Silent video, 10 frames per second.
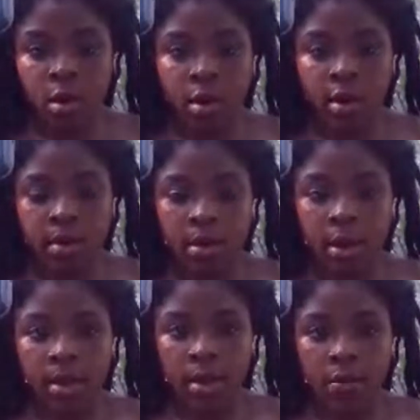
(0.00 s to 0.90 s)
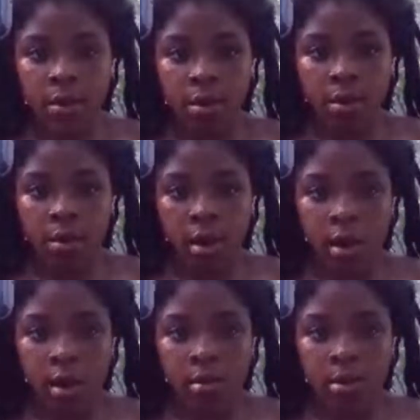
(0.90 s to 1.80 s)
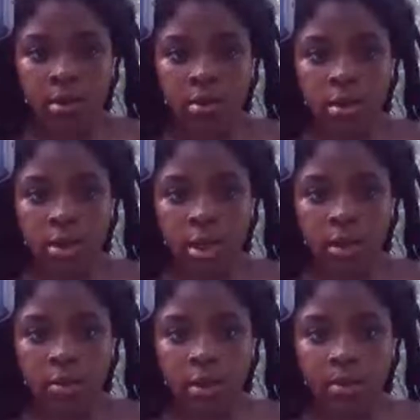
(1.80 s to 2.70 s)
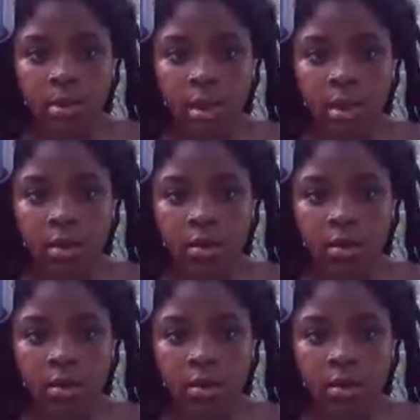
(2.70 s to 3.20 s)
All right, so I think we're good now. I'm just going to check the website.